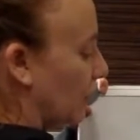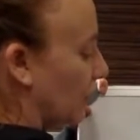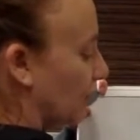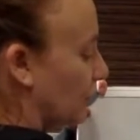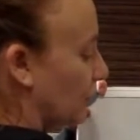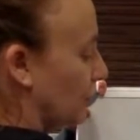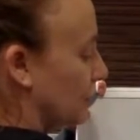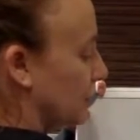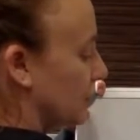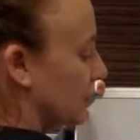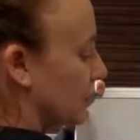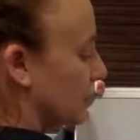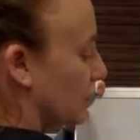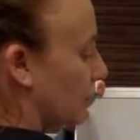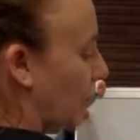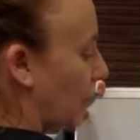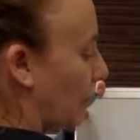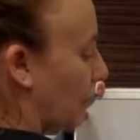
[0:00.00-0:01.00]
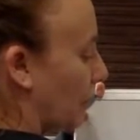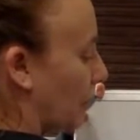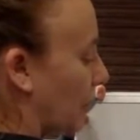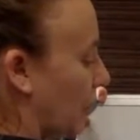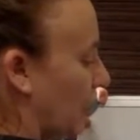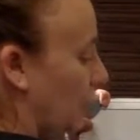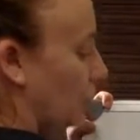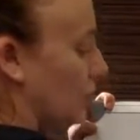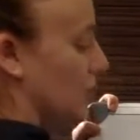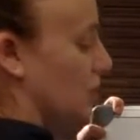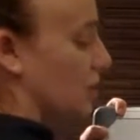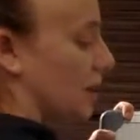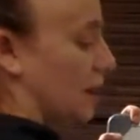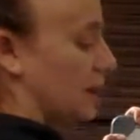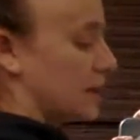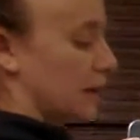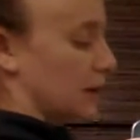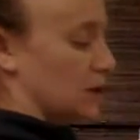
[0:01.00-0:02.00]
have used this property, which
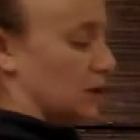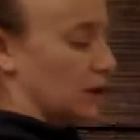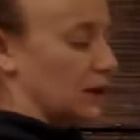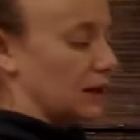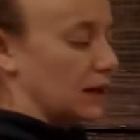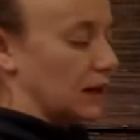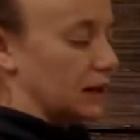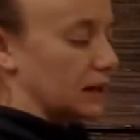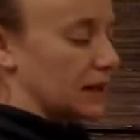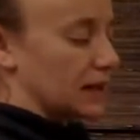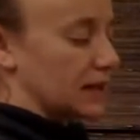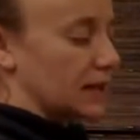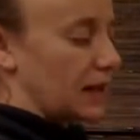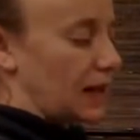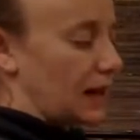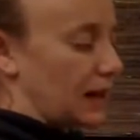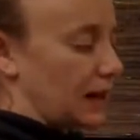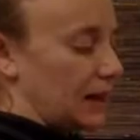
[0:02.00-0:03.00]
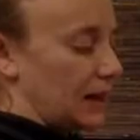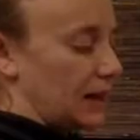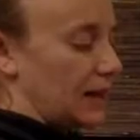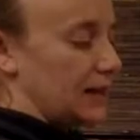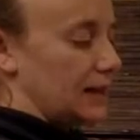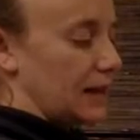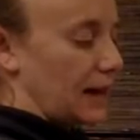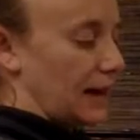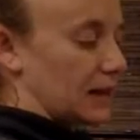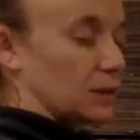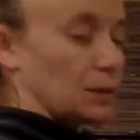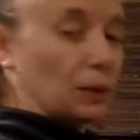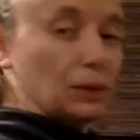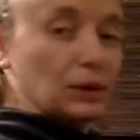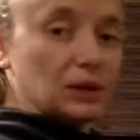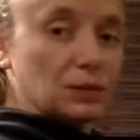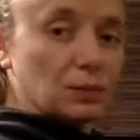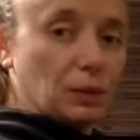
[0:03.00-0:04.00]
essentially tells us that these
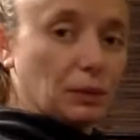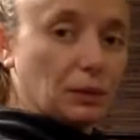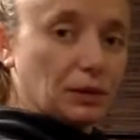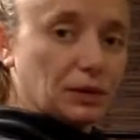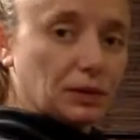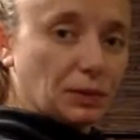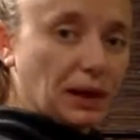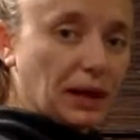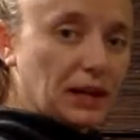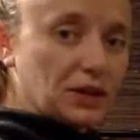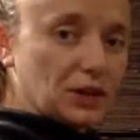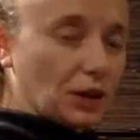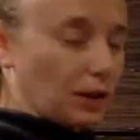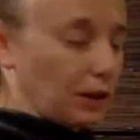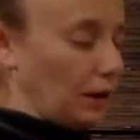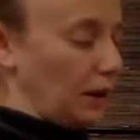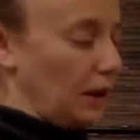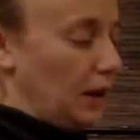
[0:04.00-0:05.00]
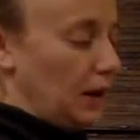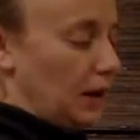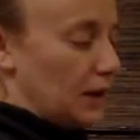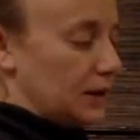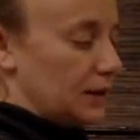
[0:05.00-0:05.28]
exponents will multiply each other.